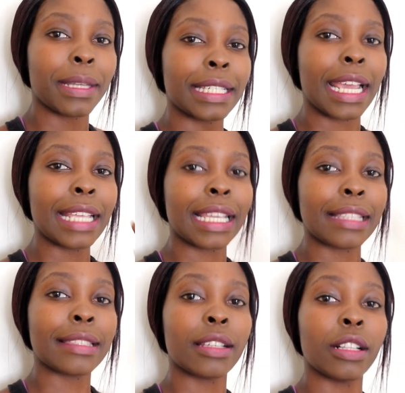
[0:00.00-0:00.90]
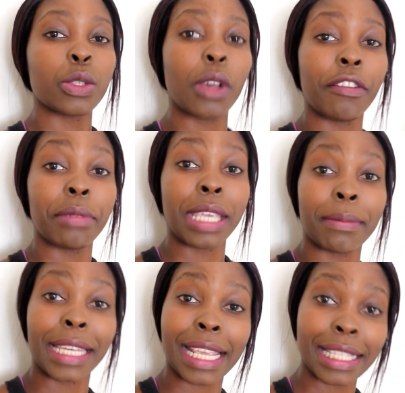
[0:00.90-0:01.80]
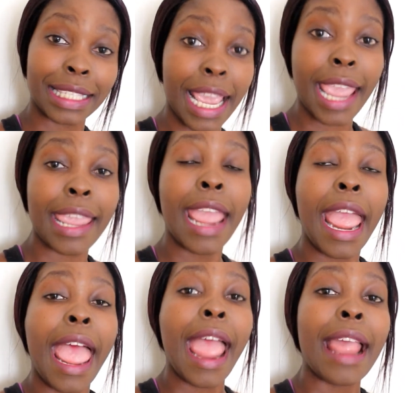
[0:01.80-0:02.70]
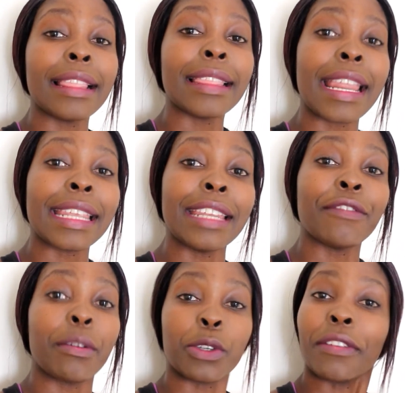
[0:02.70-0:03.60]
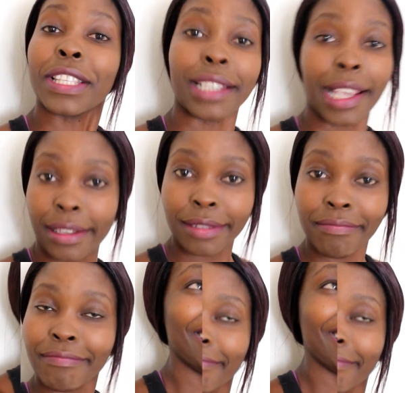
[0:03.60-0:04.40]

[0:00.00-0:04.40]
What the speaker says: at night until 12 p.m. the next day, and then eat from 12 until 8.